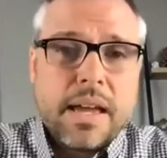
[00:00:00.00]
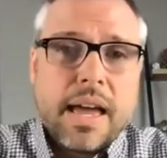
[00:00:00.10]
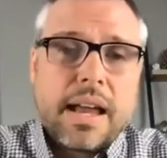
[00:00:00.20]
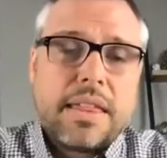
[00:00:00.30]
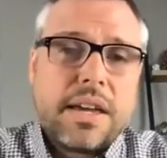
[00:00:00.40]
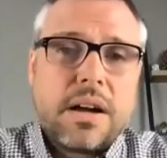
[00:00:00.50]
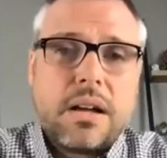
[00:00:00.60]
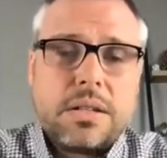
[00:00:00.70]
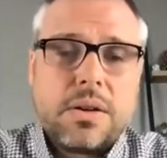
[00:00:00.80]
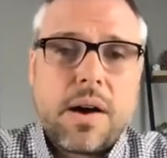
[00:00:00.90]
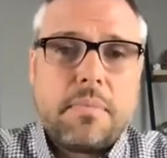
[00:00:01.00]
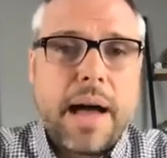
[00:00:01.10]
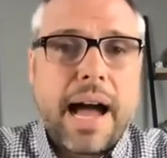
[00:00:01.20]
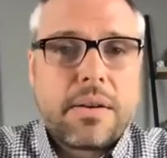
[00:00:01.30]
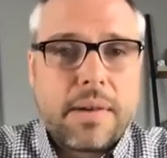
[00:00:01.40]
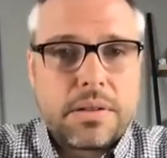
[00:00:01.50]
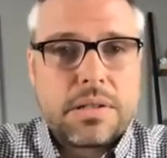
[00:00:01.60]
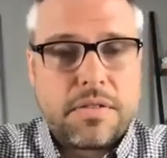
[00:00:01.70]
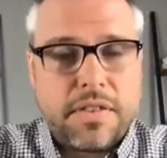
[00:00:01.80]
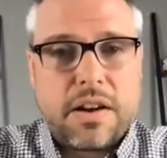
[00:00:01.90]
And I think also our backgrounds
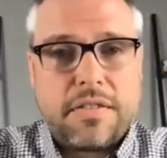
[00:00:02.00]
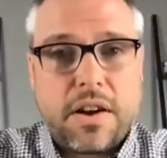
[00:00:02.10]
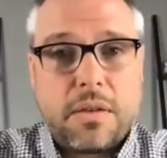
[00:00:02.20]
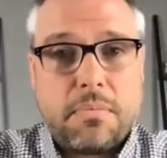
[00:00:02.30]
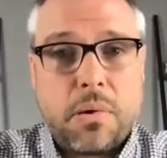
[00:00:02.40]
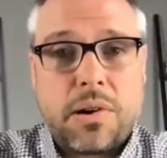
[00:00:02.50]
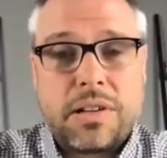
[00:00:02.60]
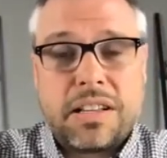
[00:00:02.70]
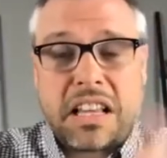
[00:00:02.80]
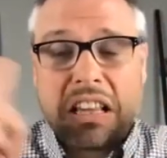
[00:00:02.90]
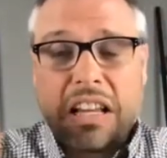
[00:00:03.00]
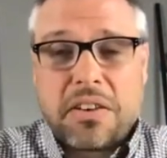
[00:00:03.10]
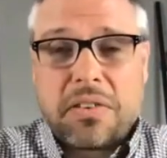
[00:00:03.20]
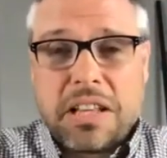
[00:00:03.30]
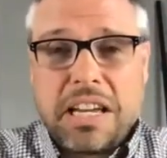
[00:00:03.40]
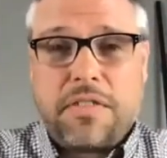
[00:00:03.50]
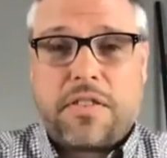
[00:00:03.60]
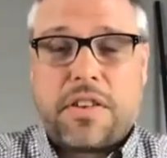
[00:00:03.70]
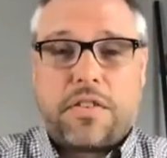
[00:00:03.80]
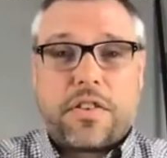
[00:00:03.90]
are very, very important. Literally, for
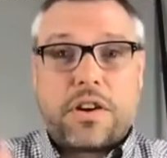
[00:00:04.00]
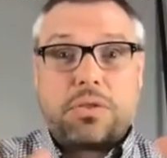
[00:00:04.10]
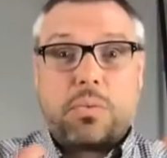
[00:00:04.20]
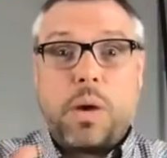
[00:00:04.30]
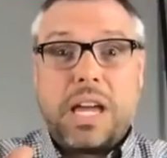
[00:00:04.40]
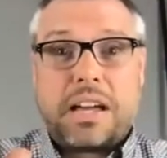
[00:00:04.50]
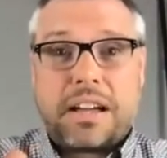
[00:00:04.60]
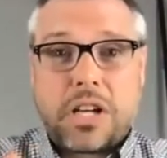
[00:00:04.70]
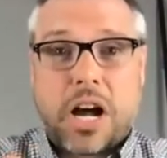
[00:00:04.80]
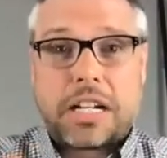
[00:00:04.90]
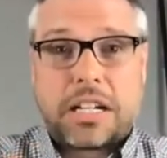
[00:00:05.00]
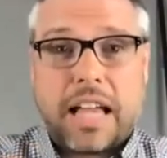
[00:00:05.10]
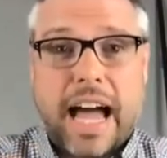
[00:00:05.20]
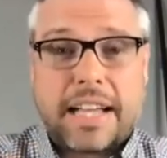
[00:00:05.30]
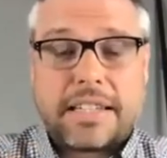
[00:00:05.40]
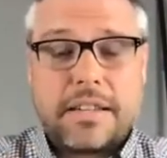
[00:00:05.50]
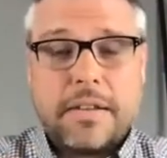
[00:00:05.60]
the first week I taught class,